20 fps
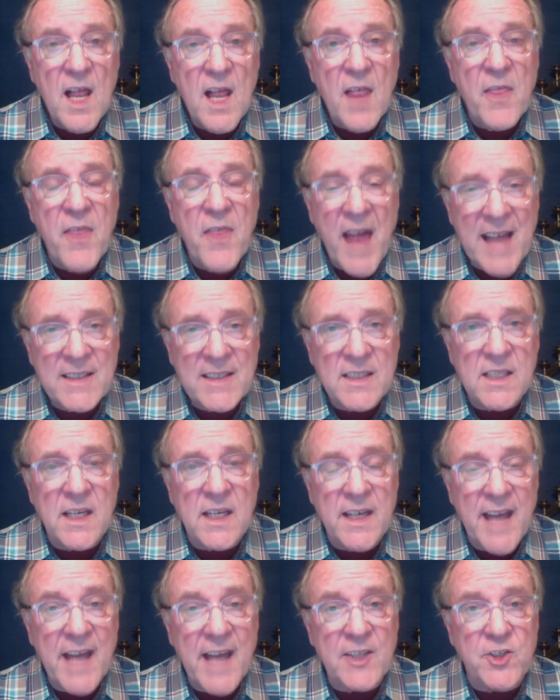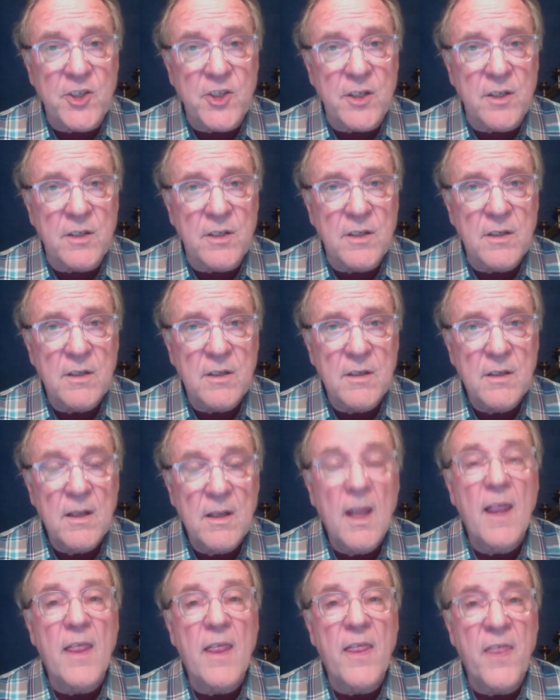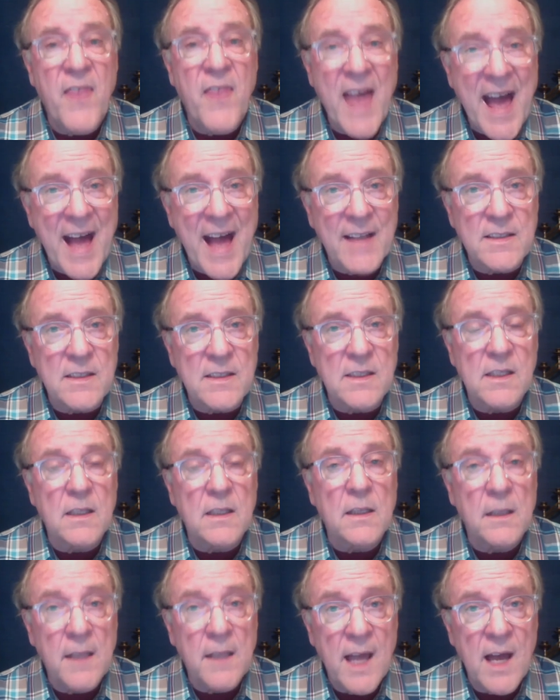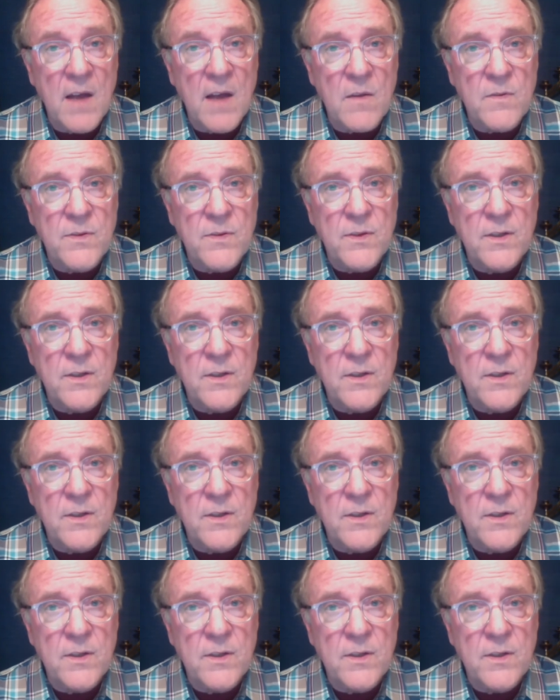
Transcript: That's connection. That's love.